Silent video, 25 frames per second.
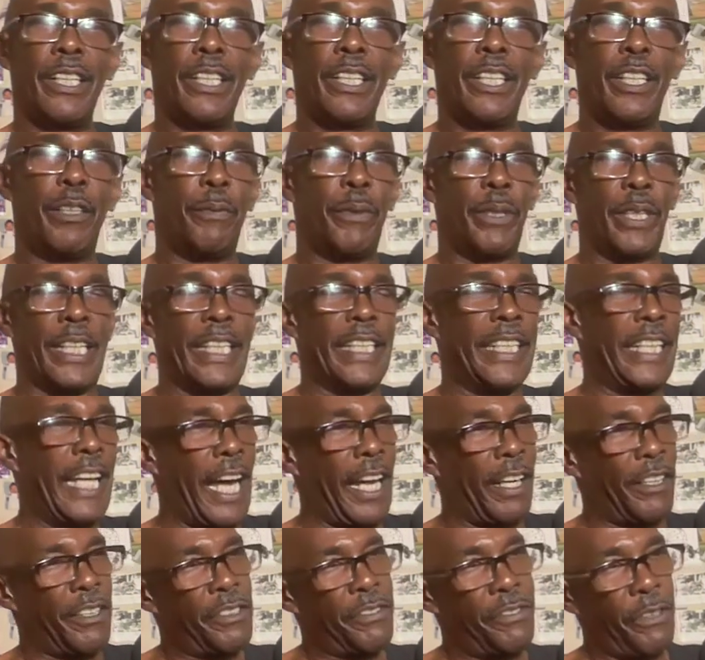He
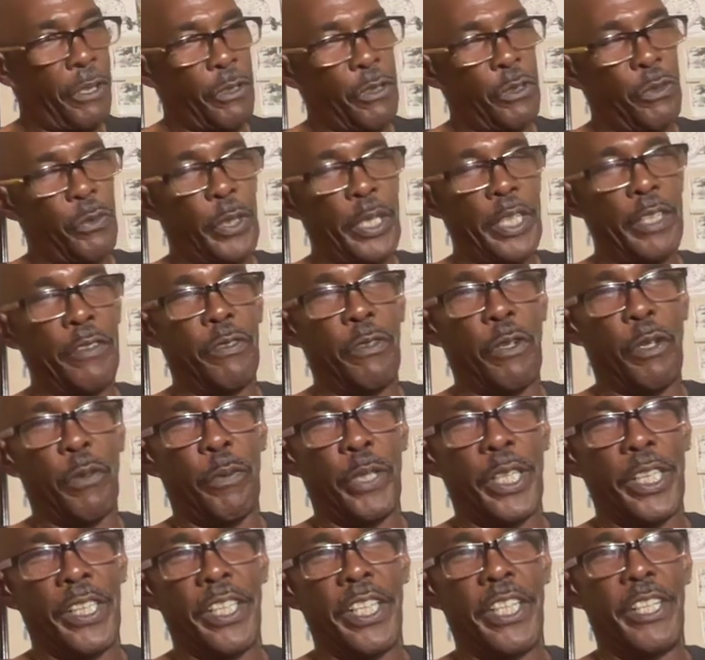got his first reading from
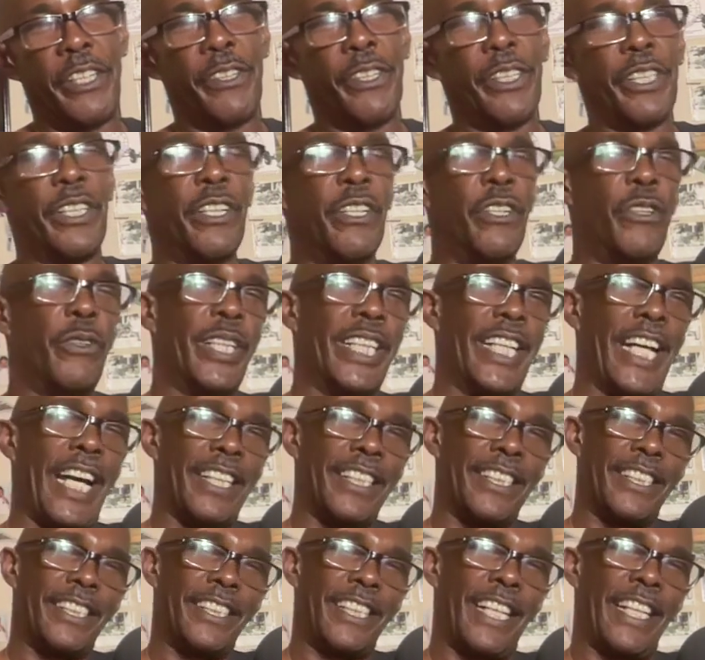me a year ago. He got
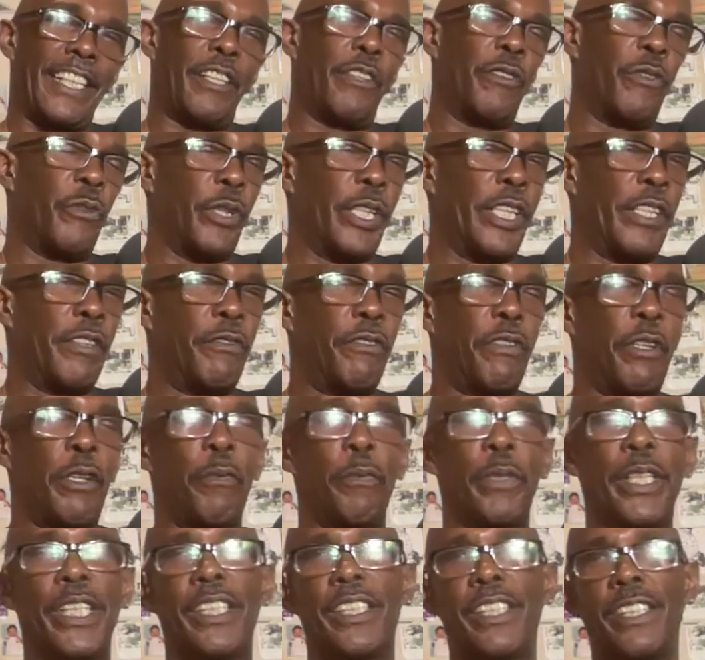his second reading from
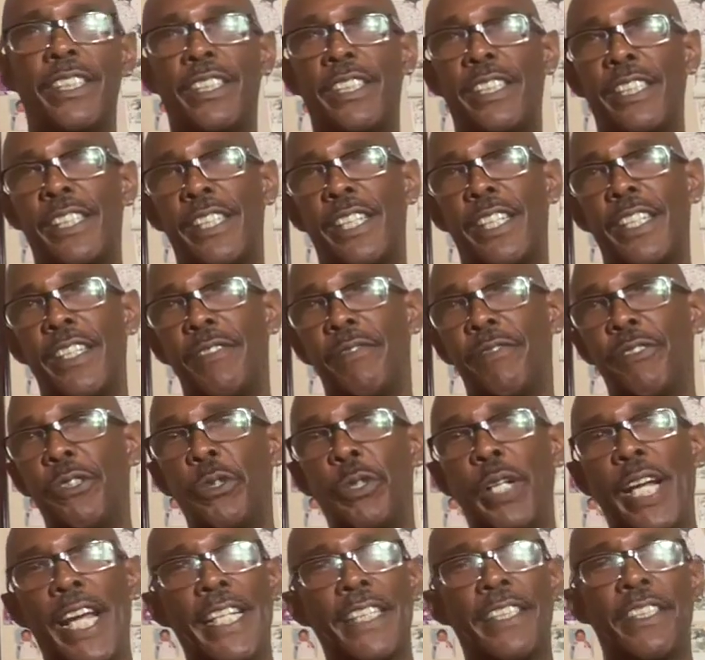me just a few
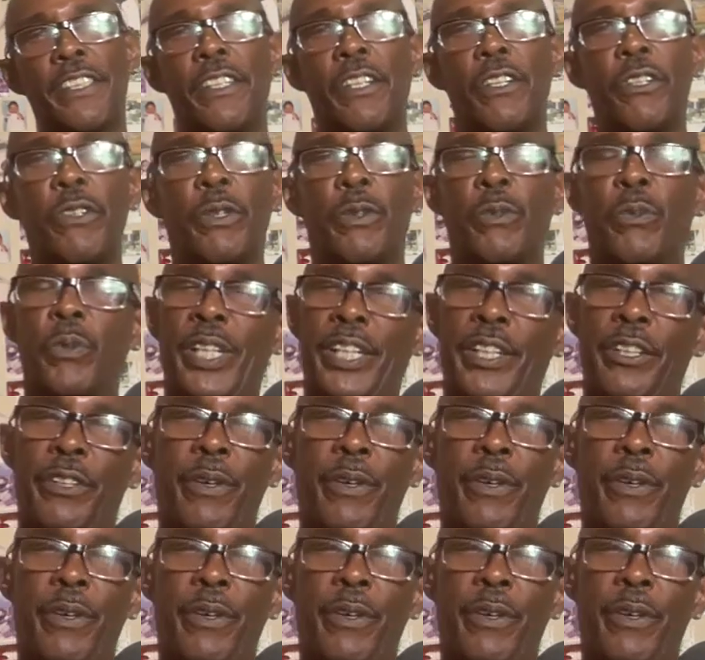days ago. It went